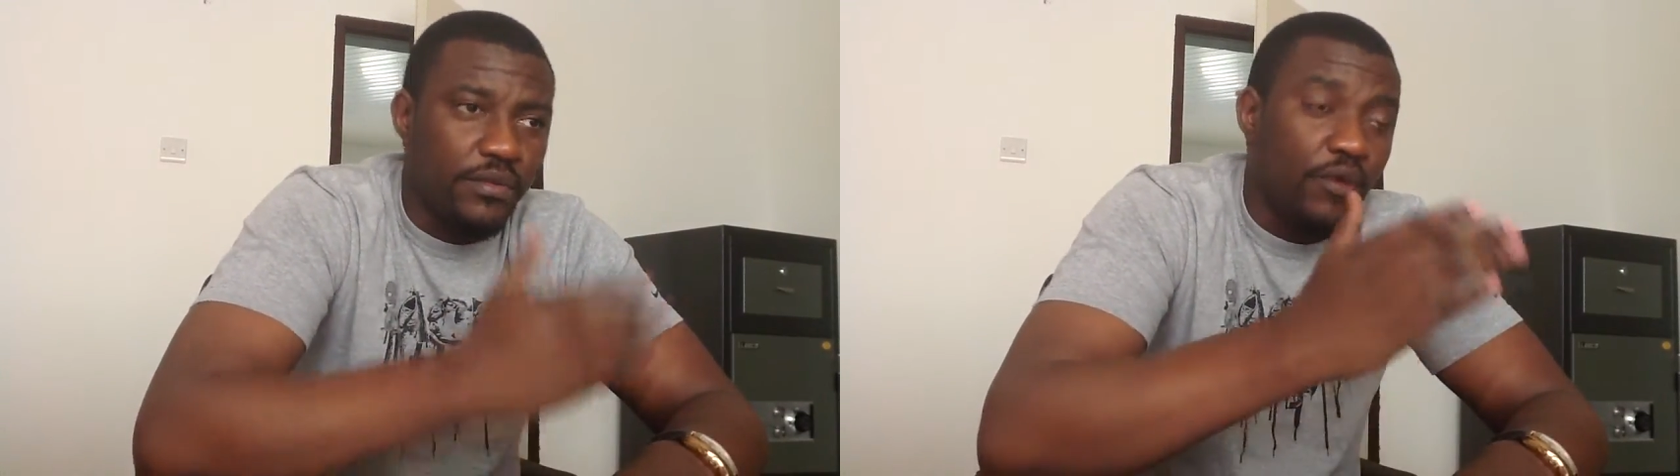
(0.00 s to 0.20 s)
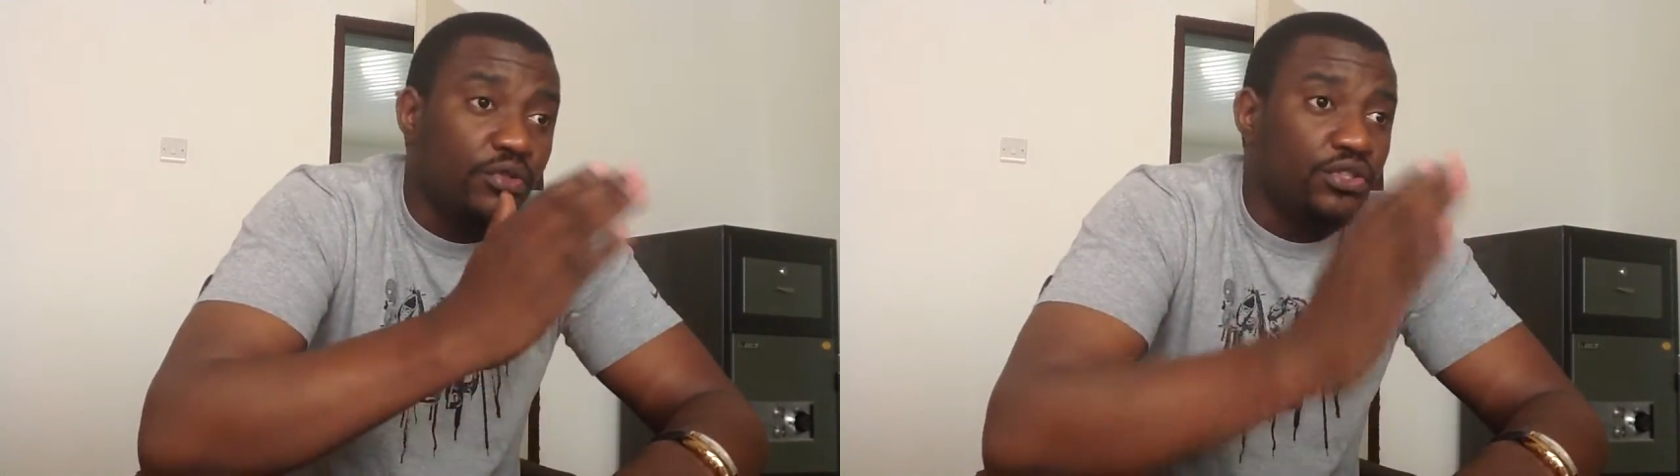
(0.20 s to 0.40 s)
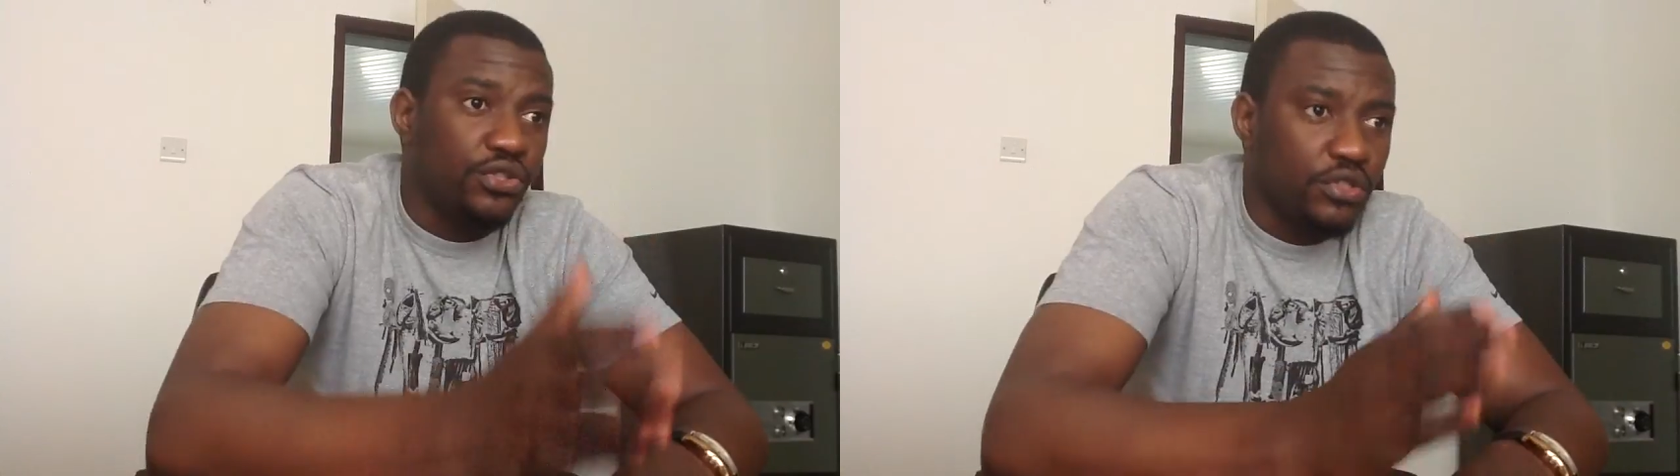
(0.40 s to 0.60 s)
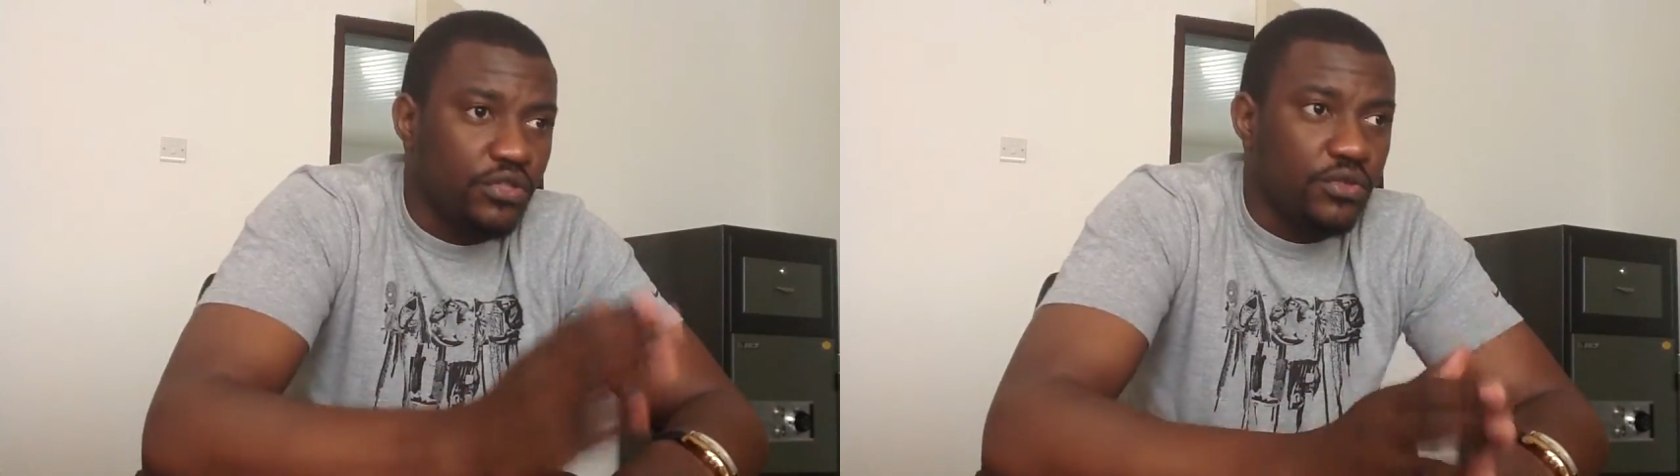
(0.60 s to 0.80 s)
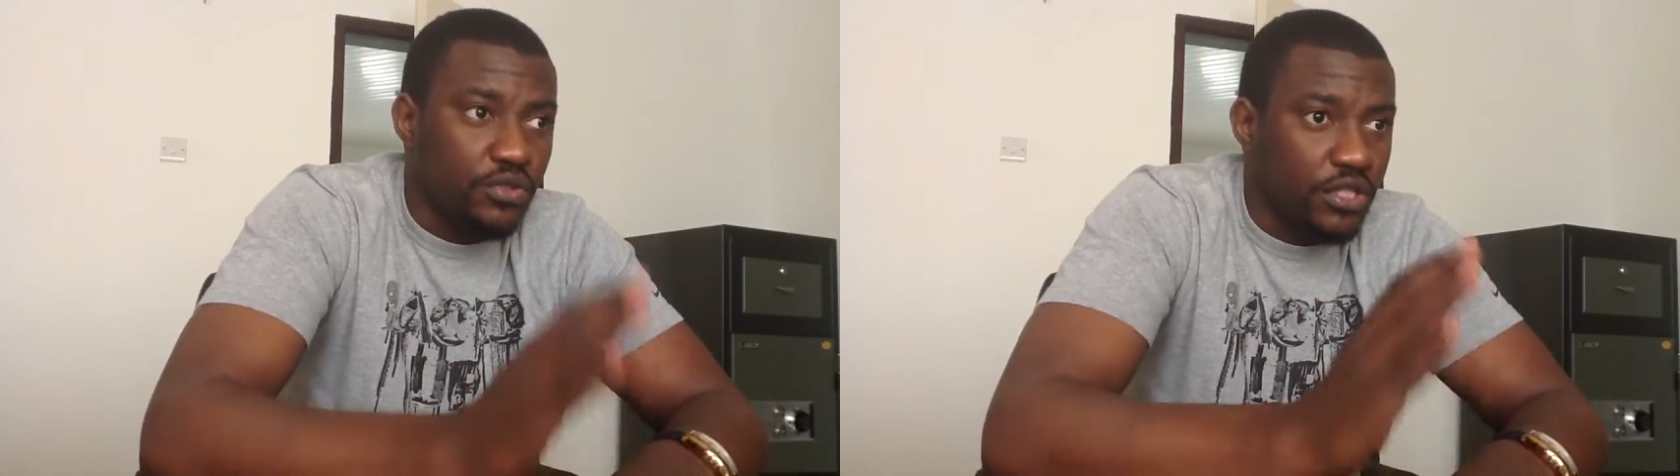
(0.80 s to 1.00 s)
I want to shot this
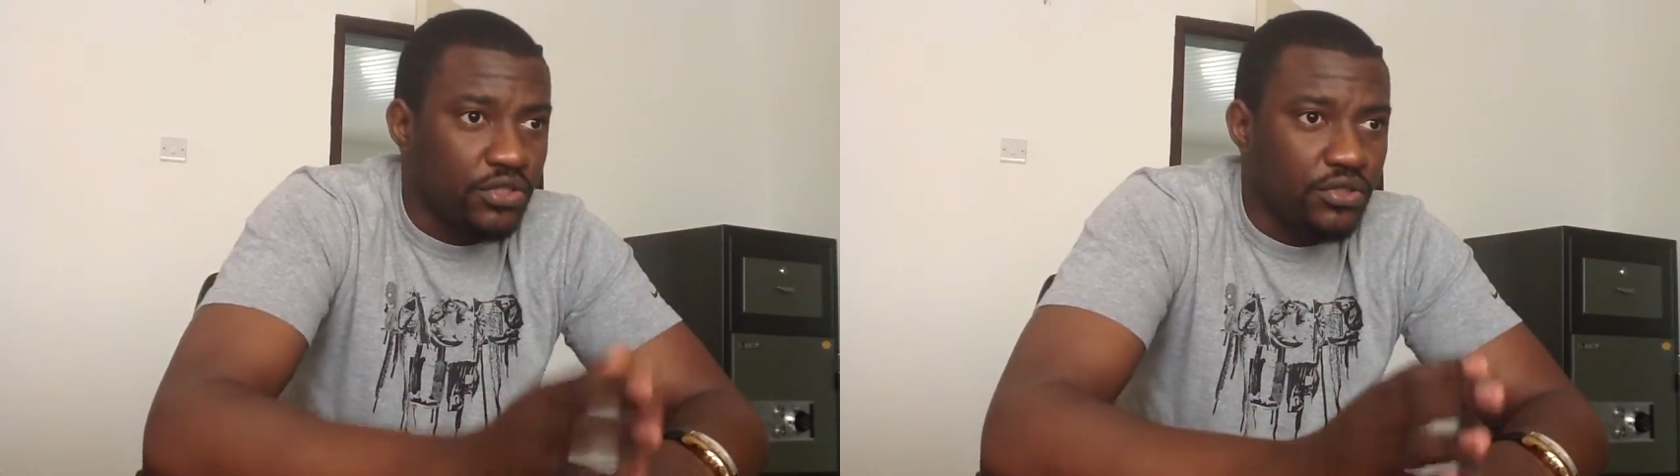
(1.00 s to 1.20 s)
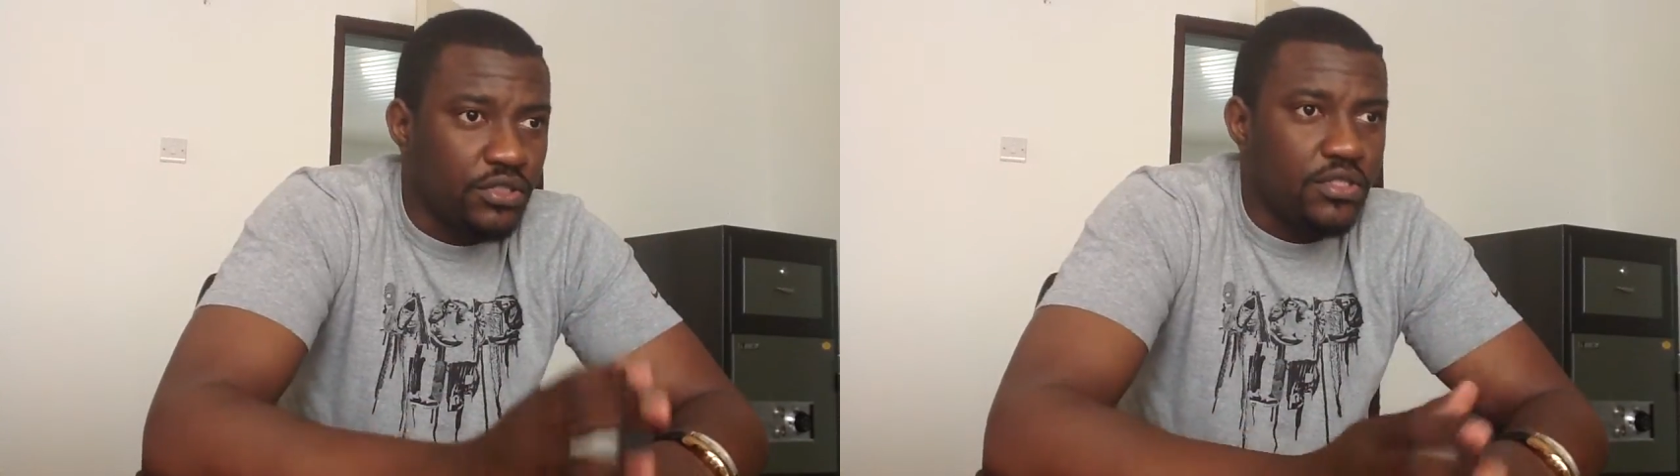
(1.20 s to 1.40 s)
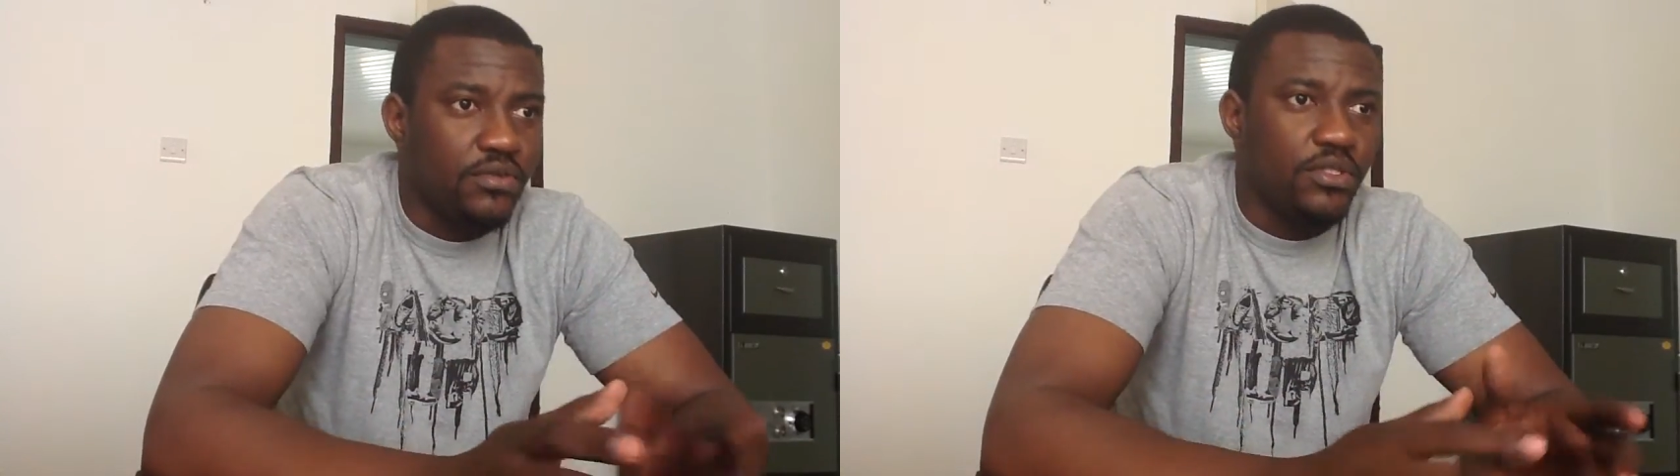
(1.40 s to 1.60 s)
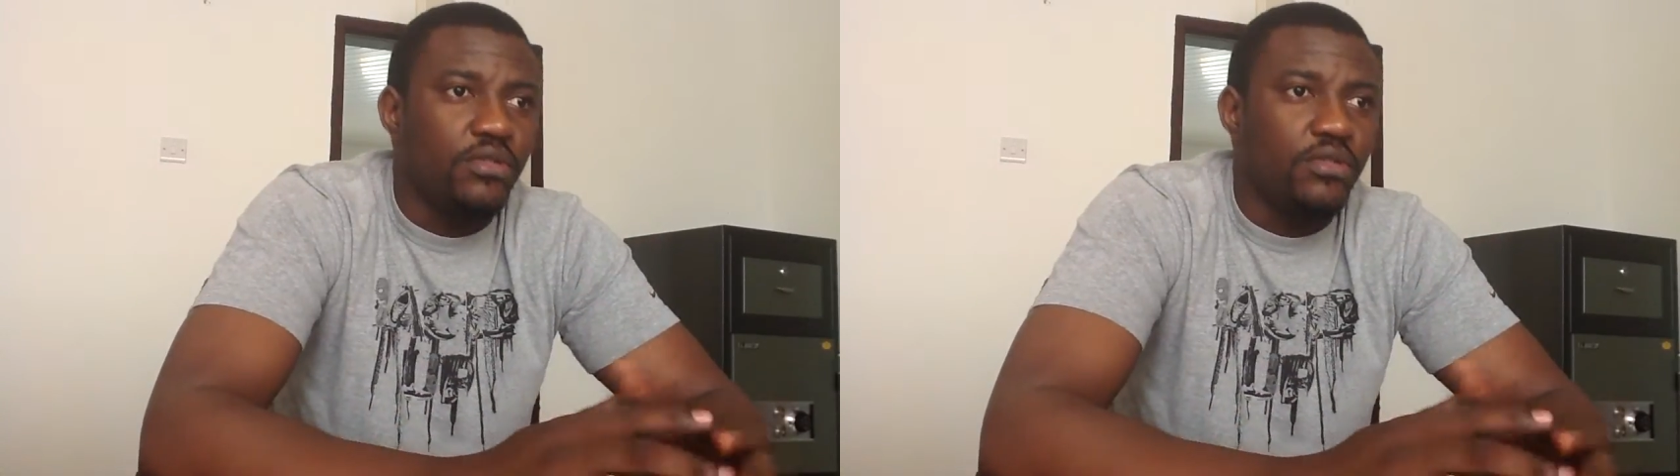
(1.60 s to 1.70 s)
way, so let's shoot it this way.